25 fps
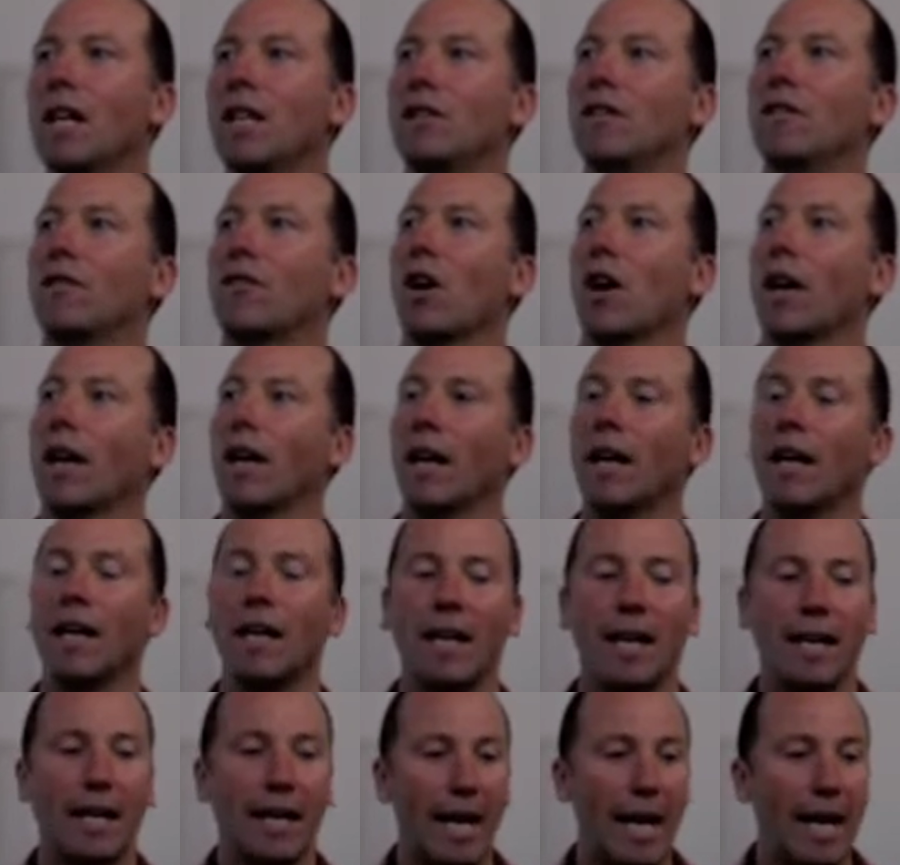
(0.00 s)
You've got to
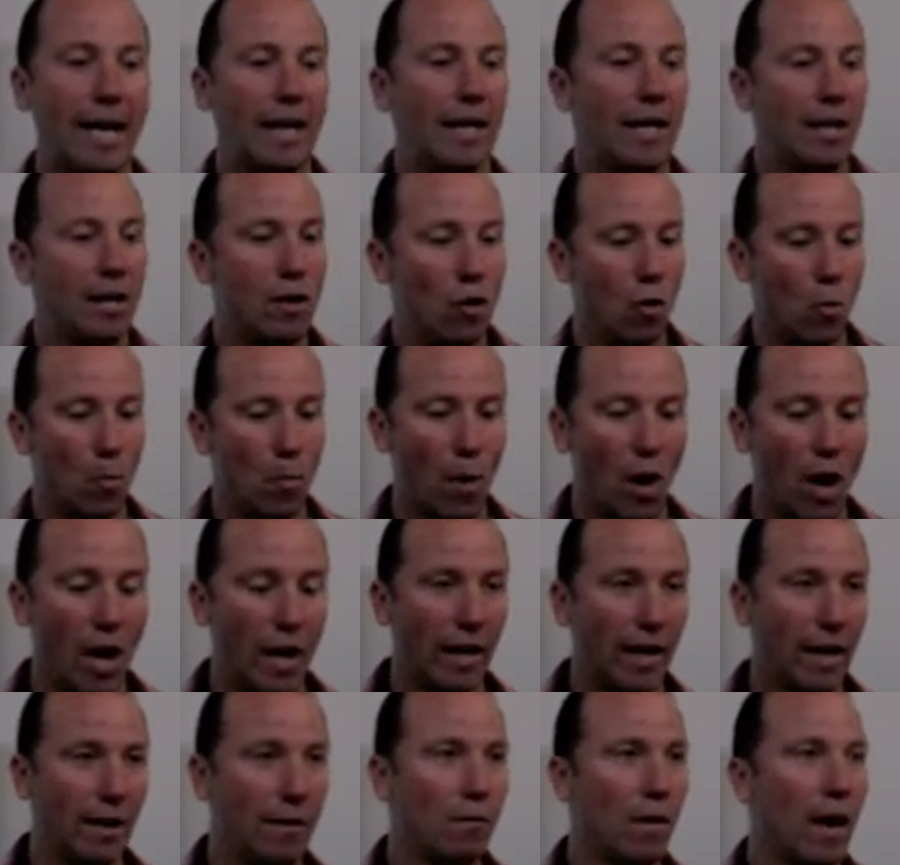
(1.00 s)
get in your
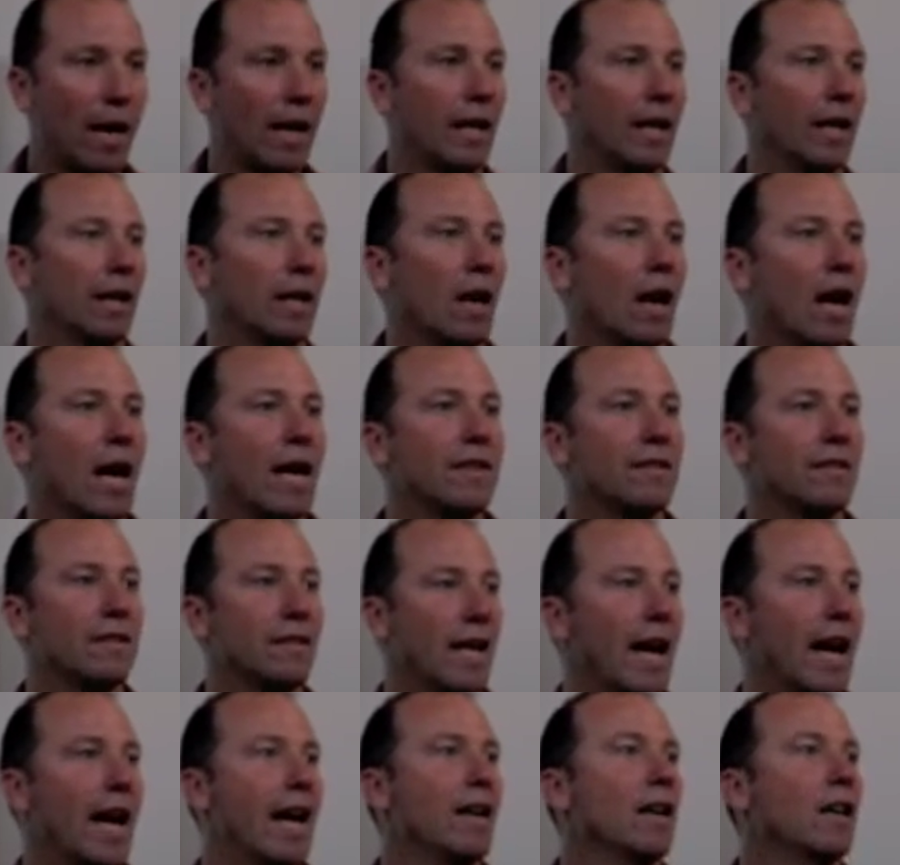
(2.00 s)
body,
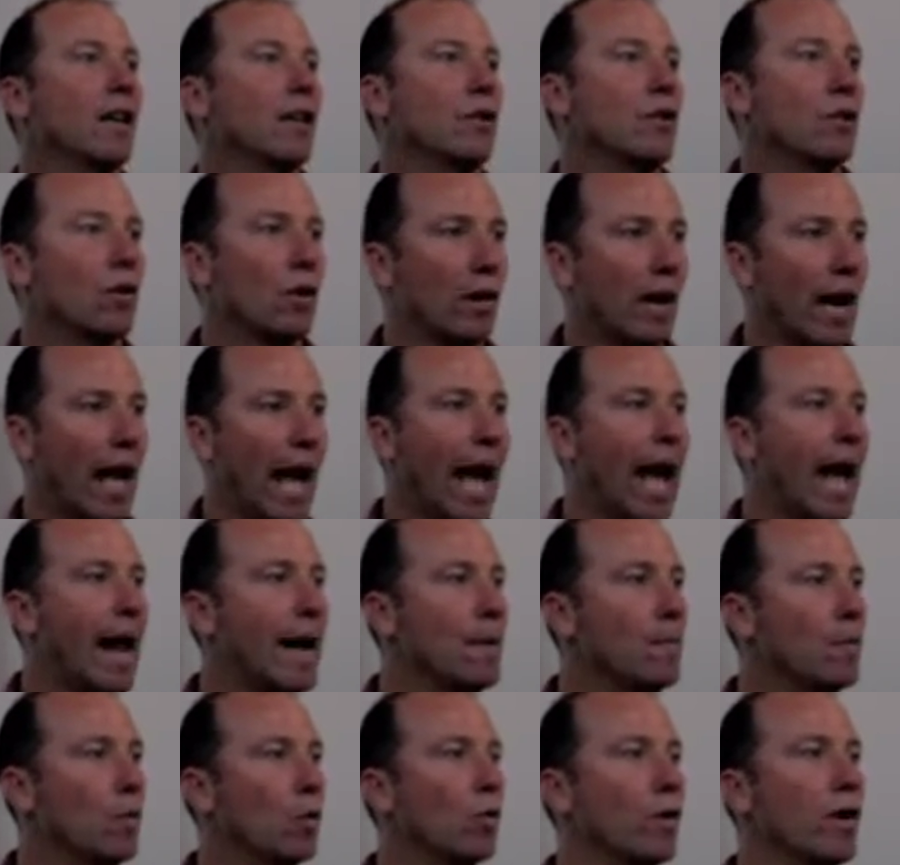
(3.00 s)
recognize that you're an
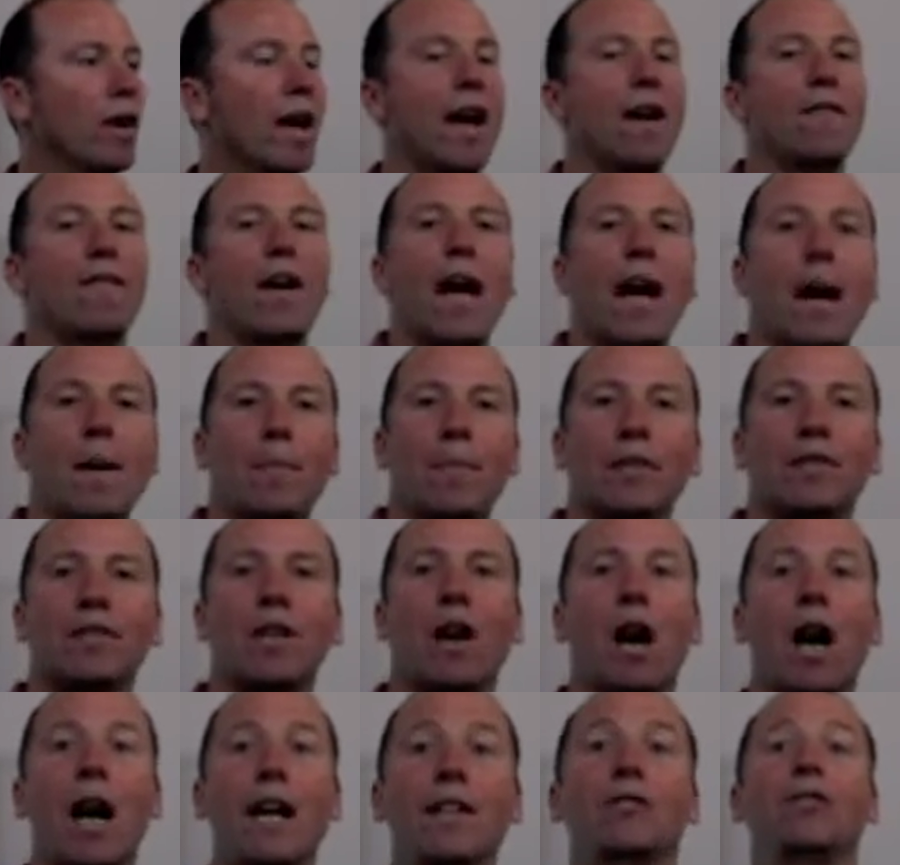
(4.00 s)
animal, you have
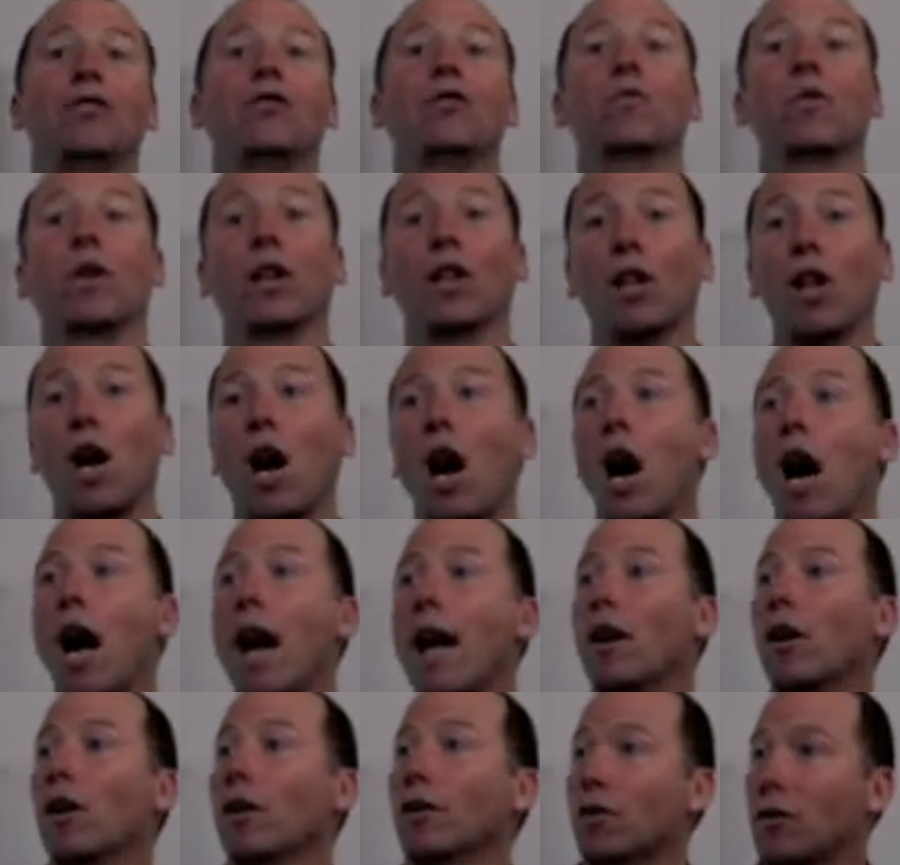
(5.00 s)
appetites, you
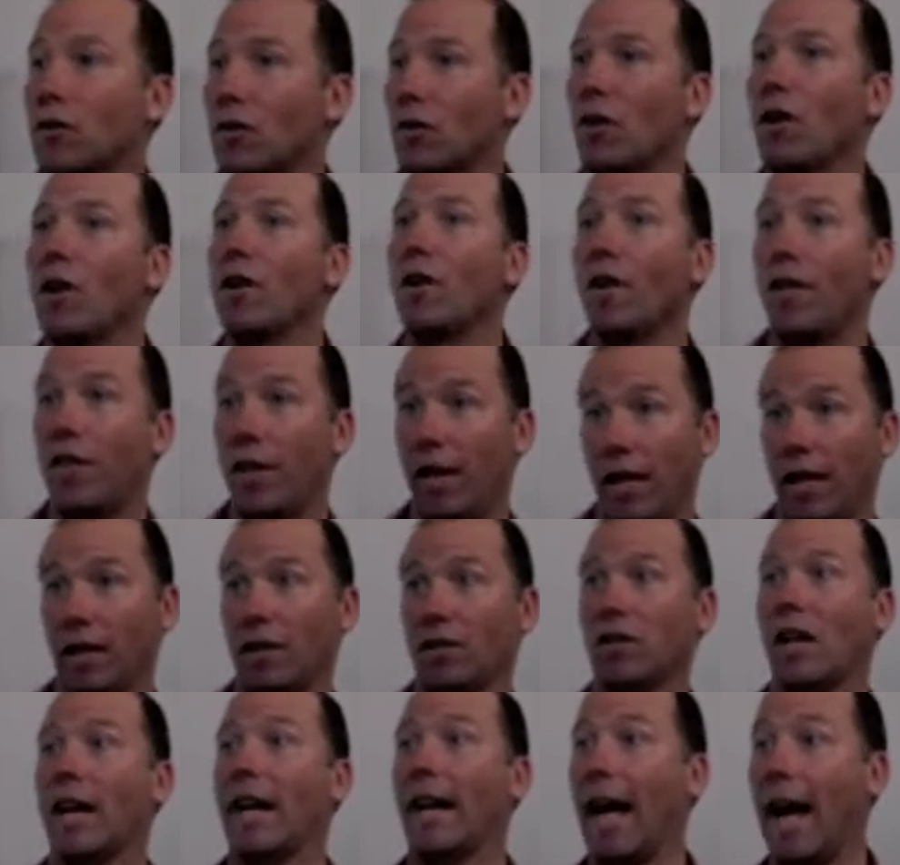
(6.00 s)
rely on certain
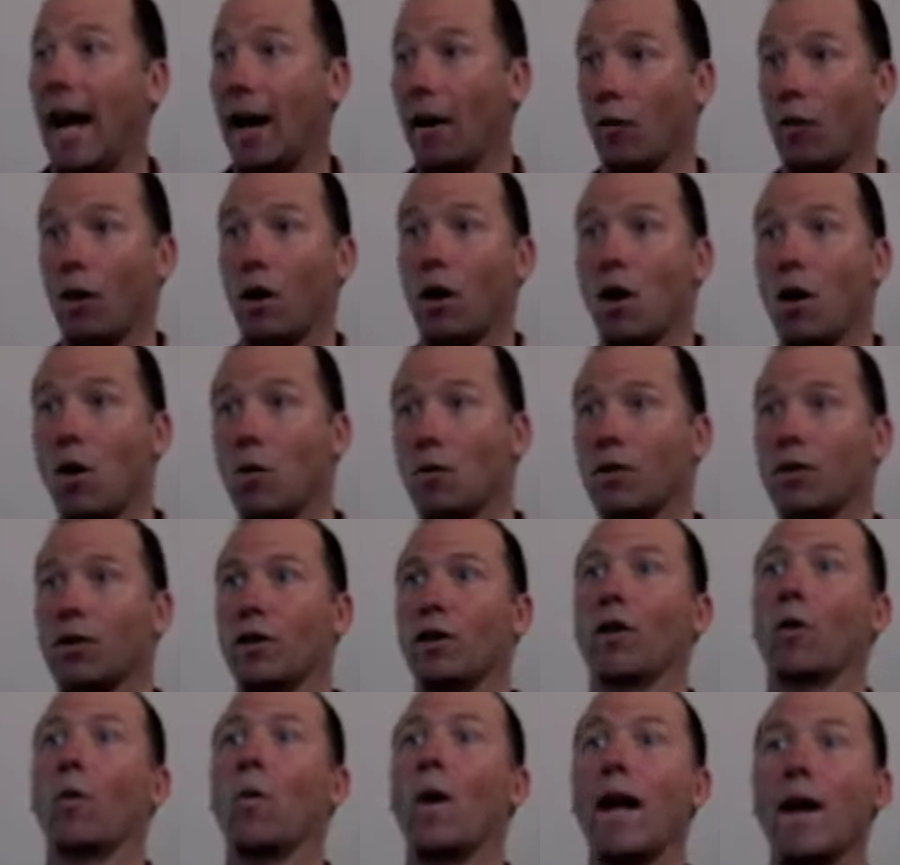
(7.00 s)
things like
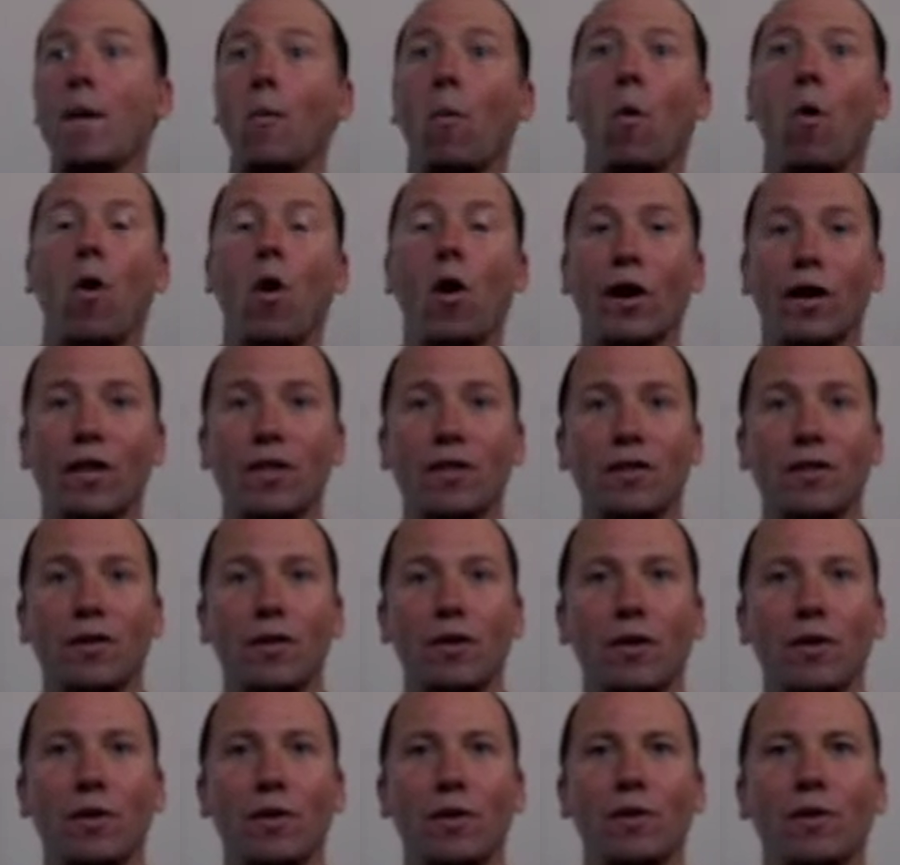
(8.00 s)
agriculture, the way water's
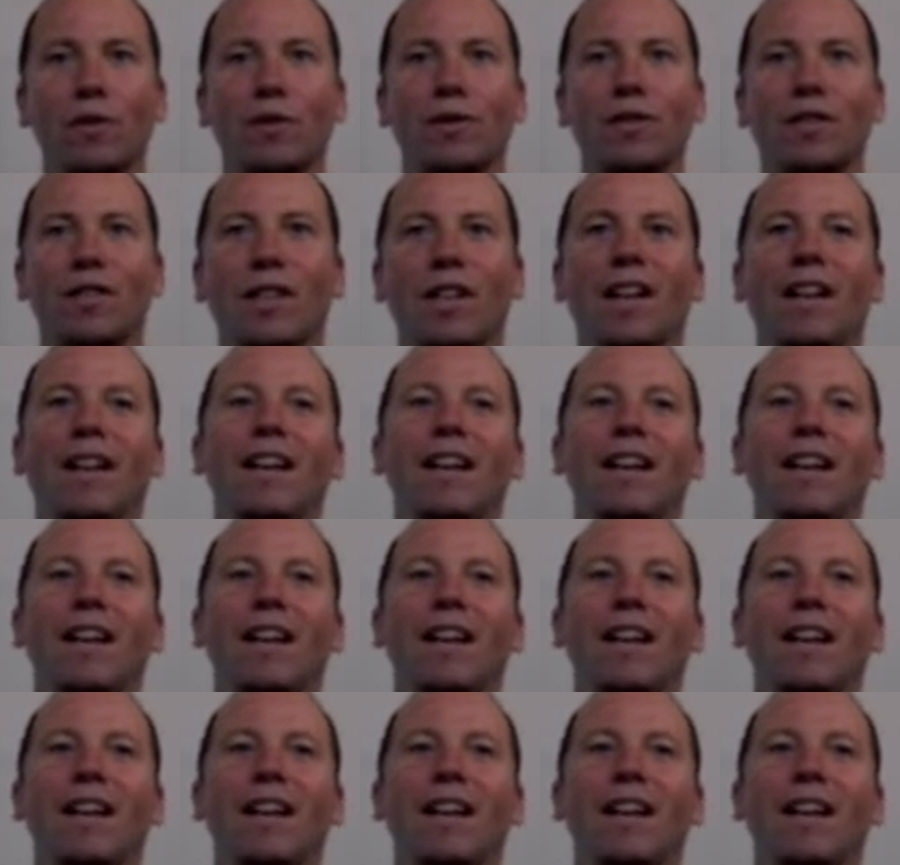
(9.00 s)
used.